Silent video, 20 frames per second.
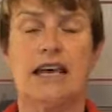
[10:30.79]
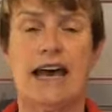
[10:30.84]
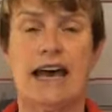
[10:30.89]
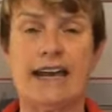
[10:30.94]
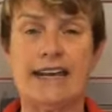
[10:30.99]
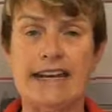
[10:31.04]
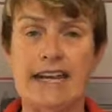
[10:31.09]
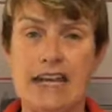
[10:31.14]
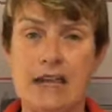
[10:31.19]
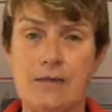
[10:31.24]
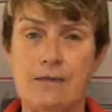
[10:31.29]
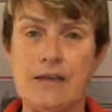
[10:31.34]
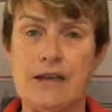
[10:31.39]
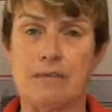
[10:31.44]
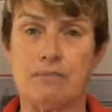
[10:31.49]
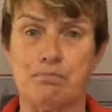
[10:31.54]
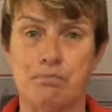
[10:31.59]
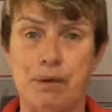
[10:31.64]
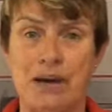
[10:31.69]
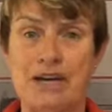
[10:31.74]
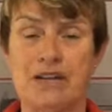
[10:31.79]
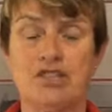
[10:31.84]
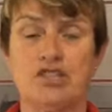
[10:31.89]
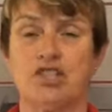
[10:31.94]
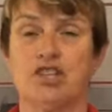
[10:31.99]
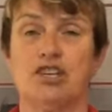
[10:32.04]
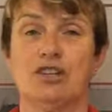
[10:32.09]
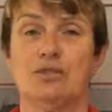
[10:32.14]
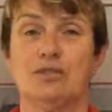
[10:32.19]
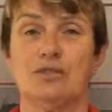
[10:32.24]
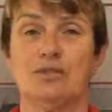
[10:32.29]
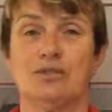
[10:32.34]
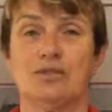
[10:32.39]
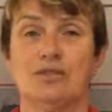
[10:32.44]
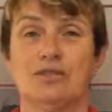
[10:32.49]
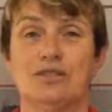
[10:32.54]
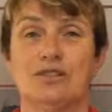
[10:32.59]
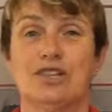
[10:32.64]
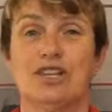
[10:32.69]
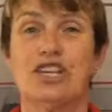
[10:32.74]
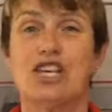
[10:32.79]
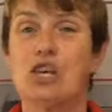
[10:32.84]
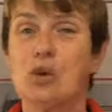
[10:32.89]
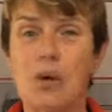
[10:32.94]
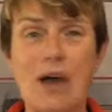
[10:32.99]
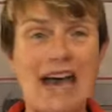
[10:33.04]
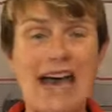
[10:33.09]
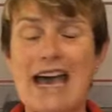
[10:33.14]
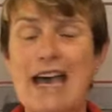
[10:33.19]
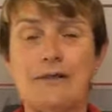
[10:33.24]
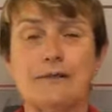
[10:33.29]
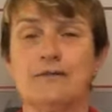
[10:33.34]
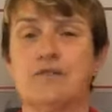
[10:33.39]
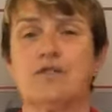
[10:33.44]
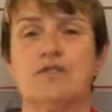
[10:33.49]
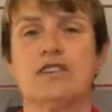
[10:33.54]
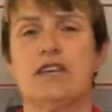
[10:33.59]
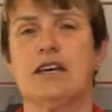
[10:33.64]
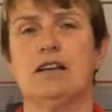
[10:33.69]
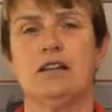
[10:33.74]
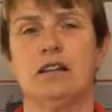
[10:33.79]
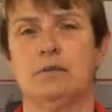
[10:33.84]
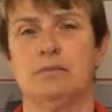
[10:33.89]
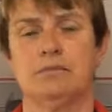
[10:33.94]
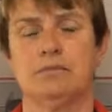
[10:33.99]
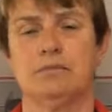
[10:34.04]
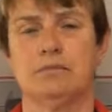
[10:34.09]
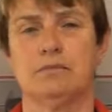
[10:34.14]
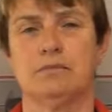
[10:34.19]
And if it bugs you, you have to tell them.